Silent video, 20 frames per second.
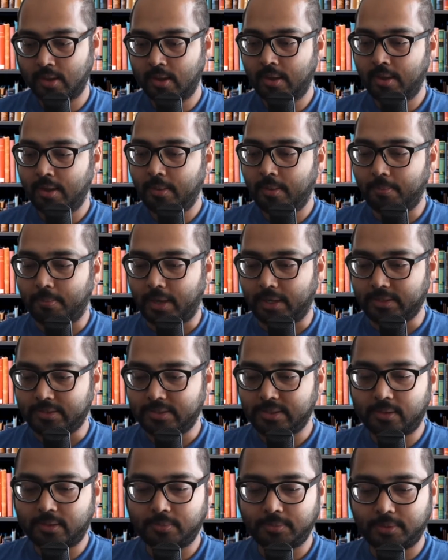might
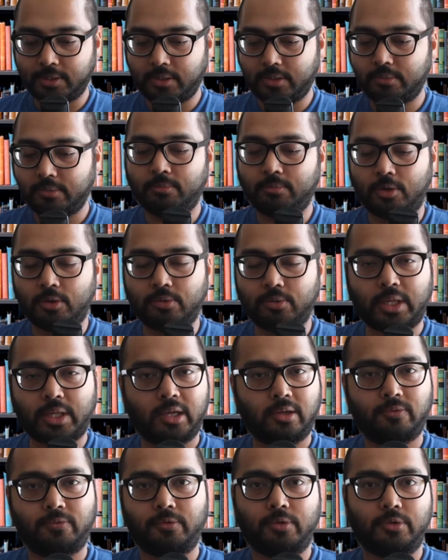tell me, thank
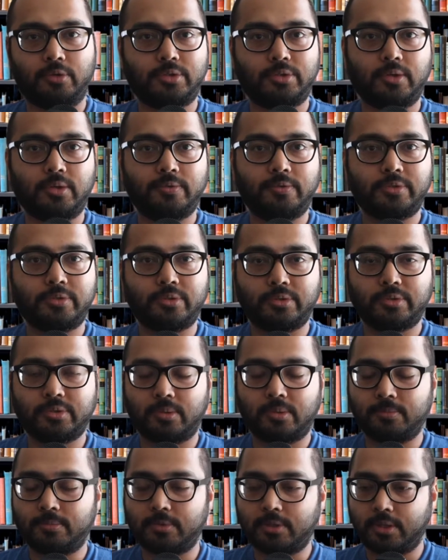you for your service or
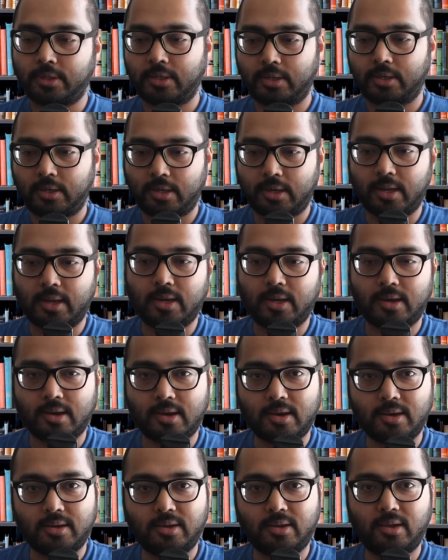something. And
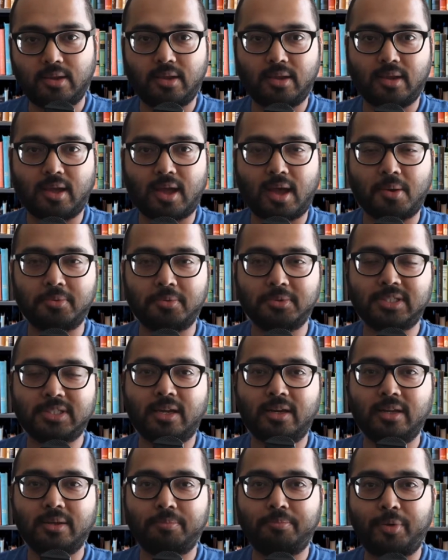I was kind
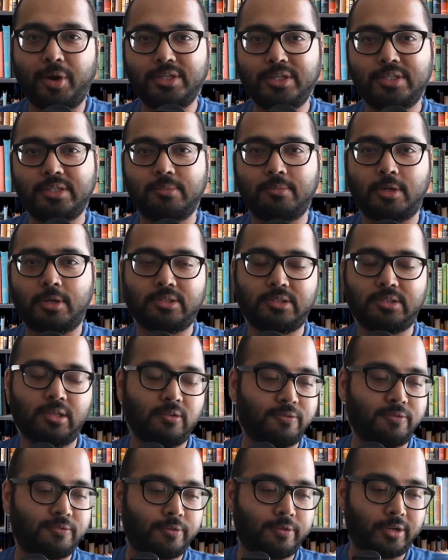of bracing myself
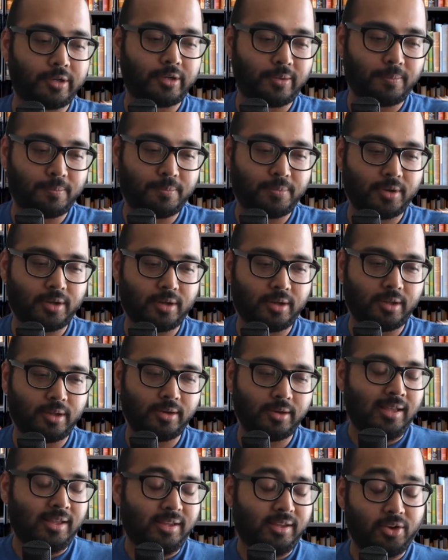for it,
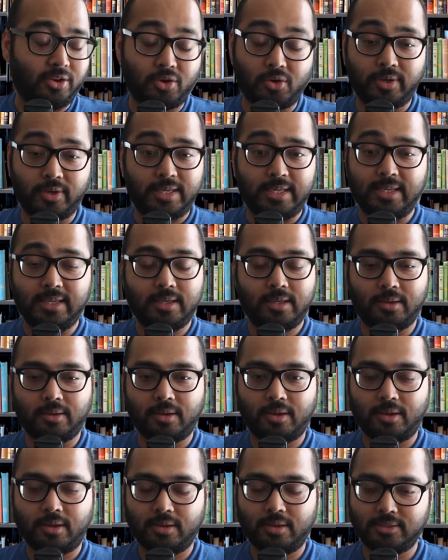but he
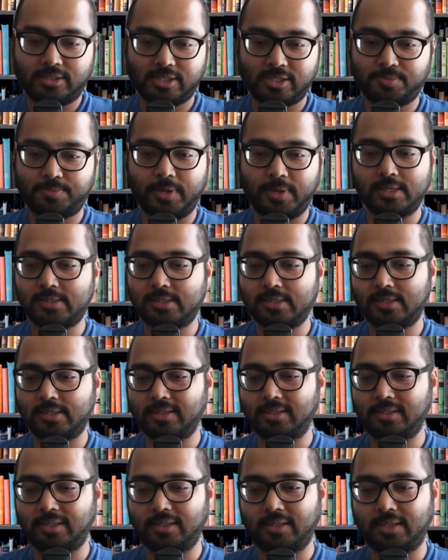just
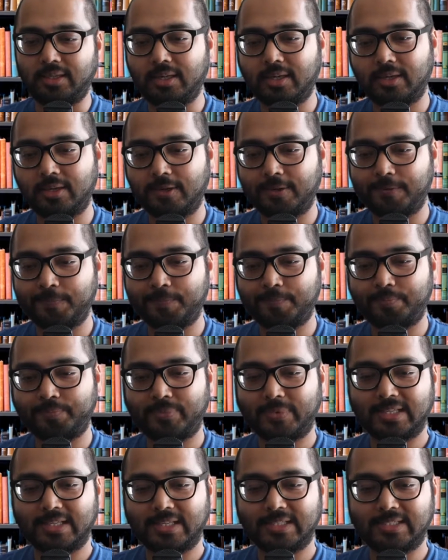basically
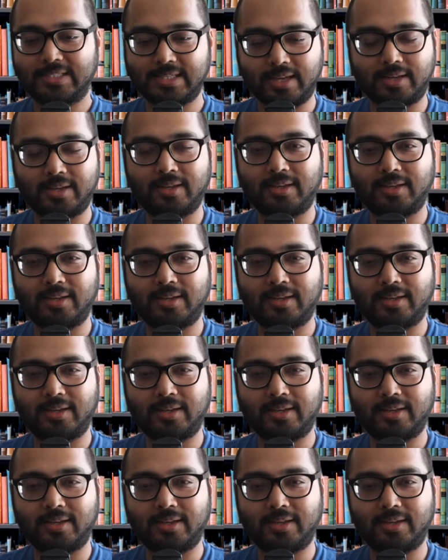said,